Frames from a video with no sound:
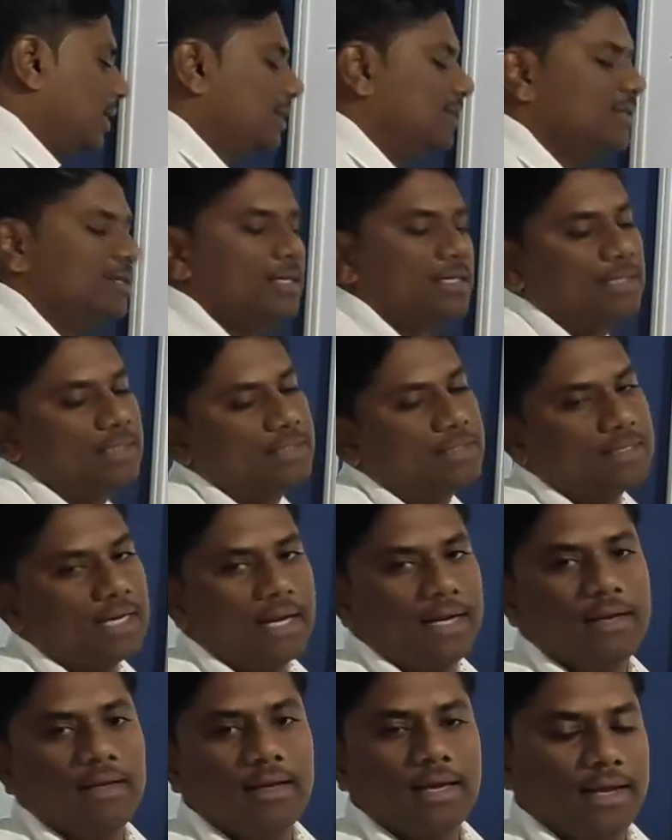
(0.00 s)
it is
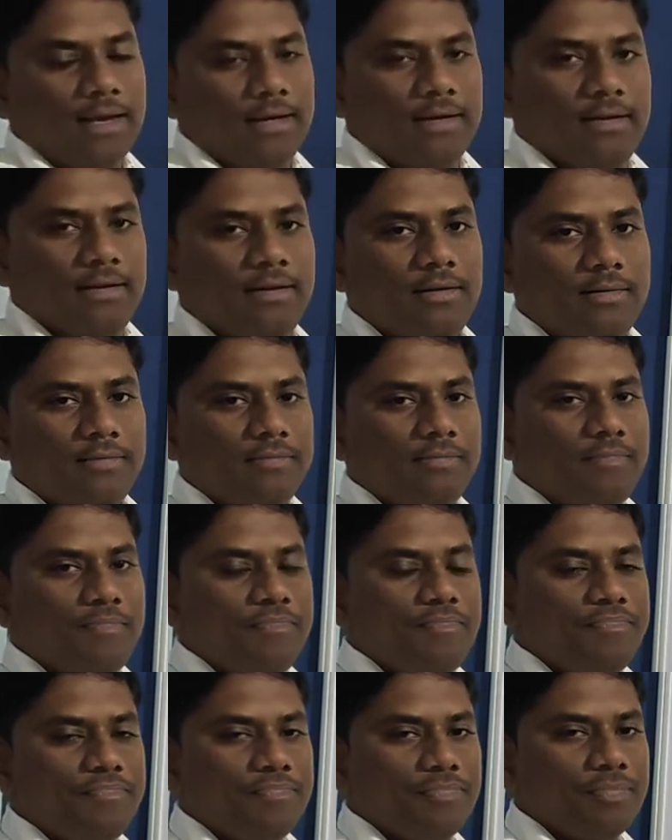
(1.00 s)
signed character.
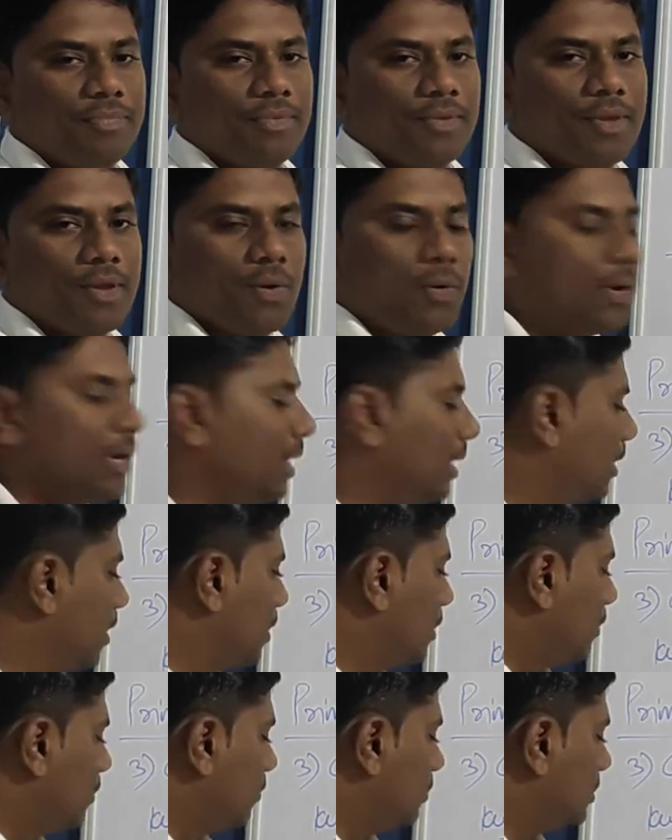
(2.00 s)
Okay,
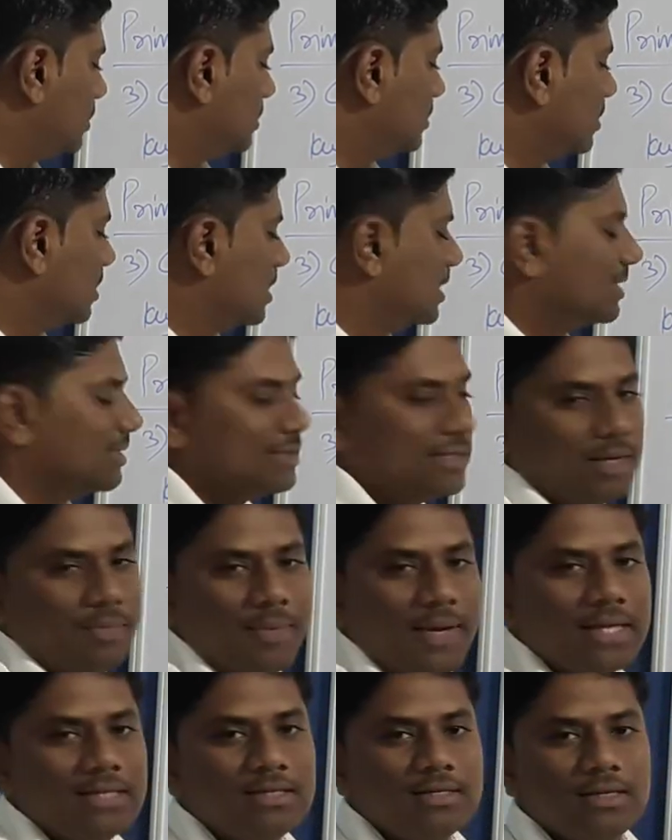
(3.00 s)
which is
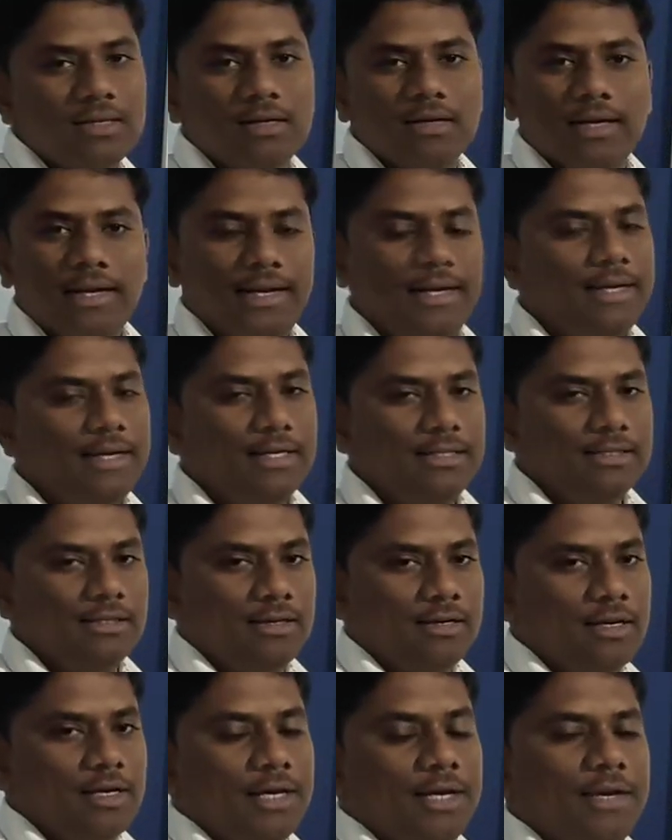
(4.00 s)
same as
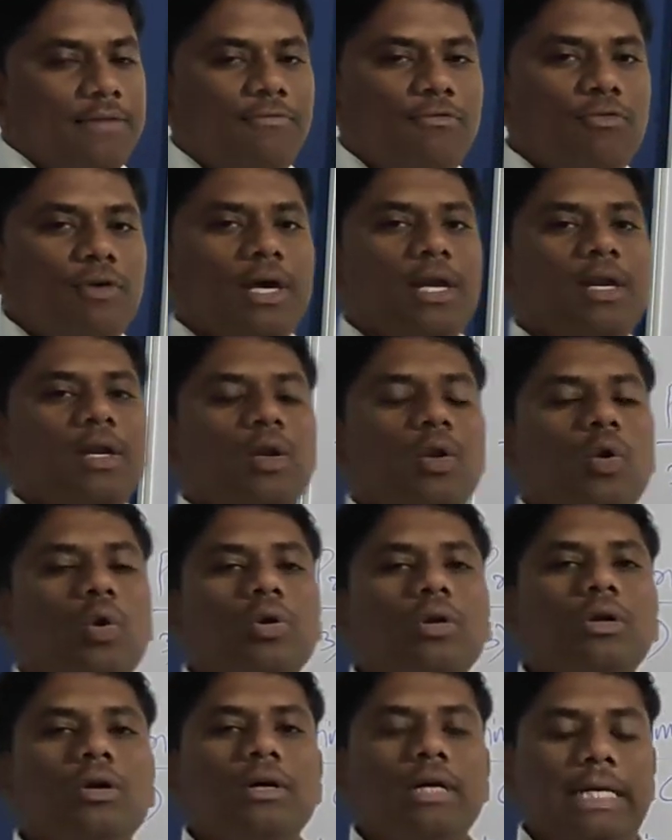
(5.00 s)
integer. If we are
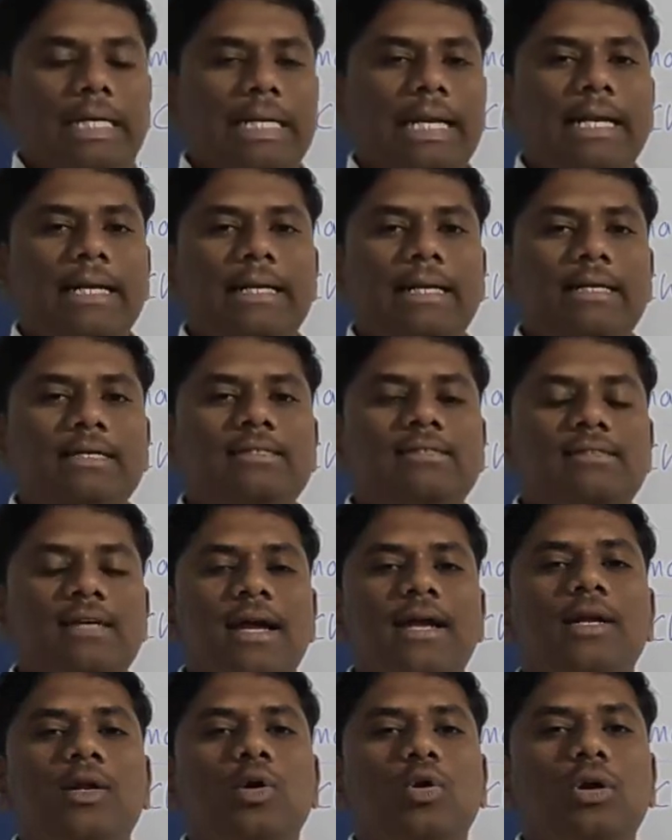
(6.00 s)
not writing
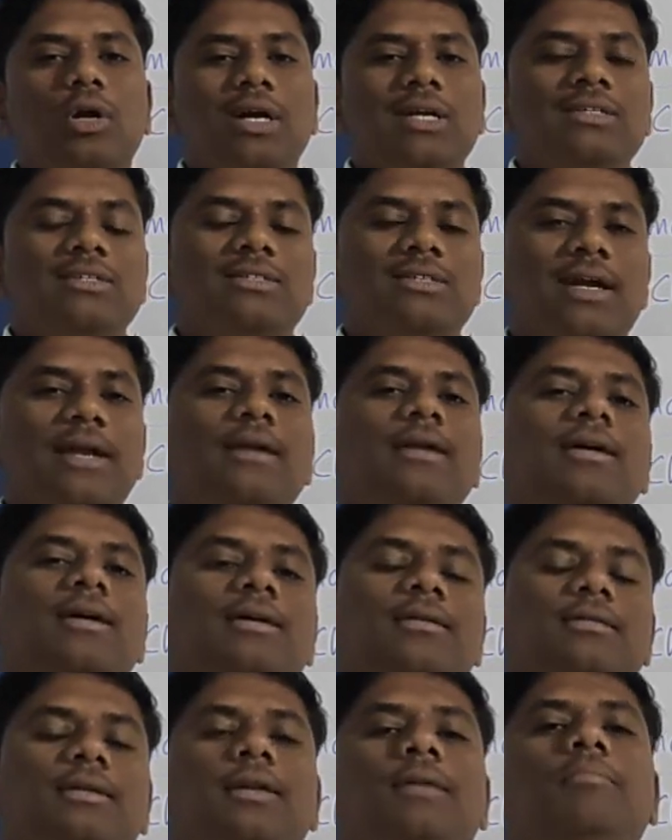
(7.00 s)
signed or unsigned,
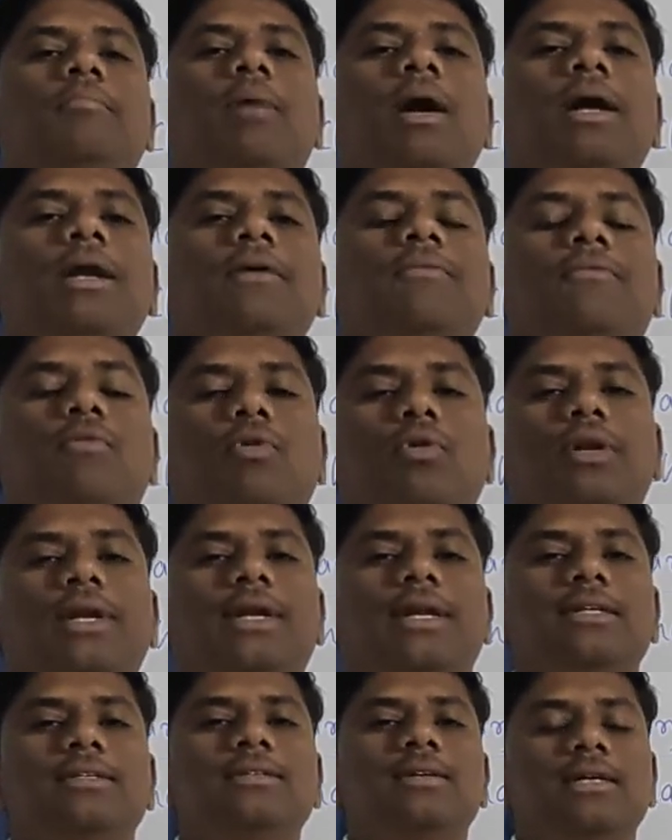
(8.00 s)
then by default
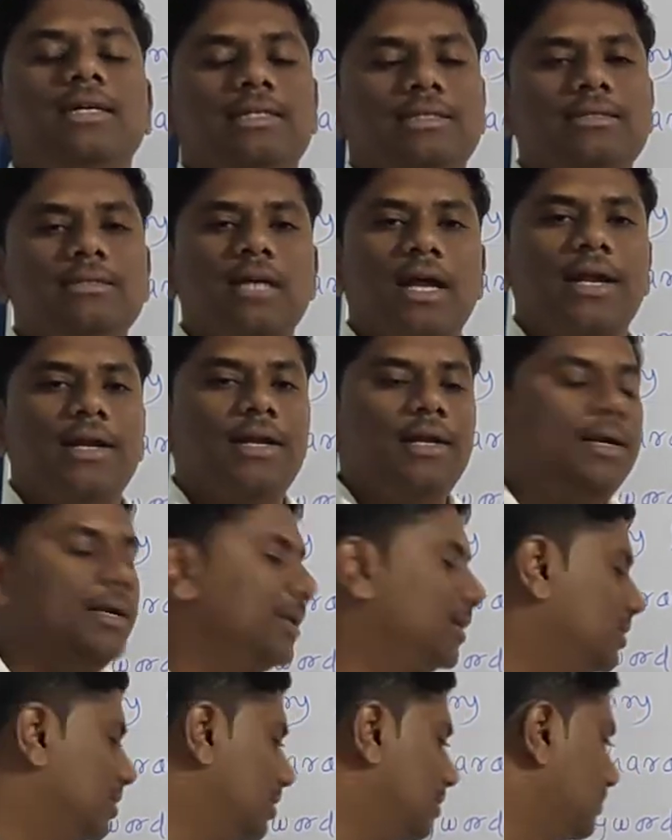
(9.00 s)
it is signed
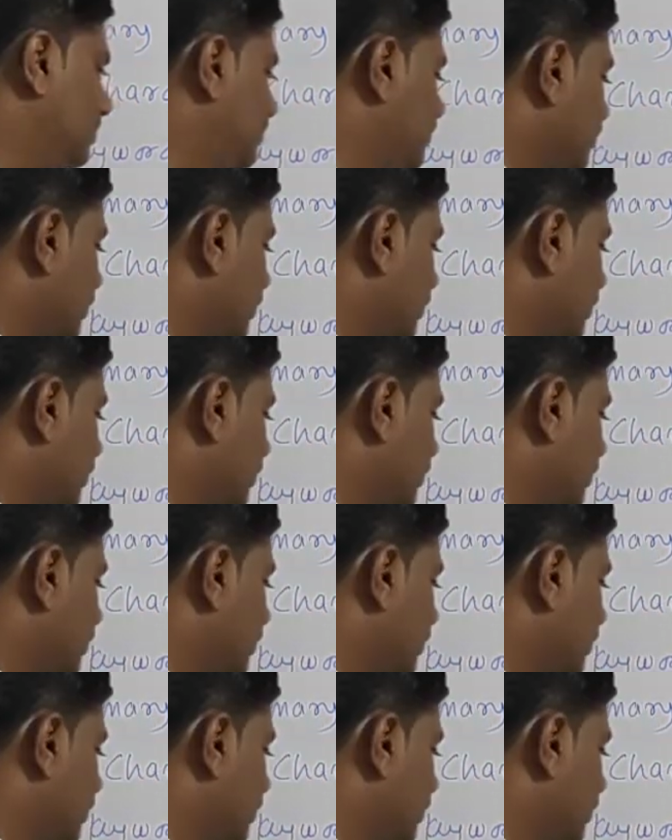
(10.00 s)
integer.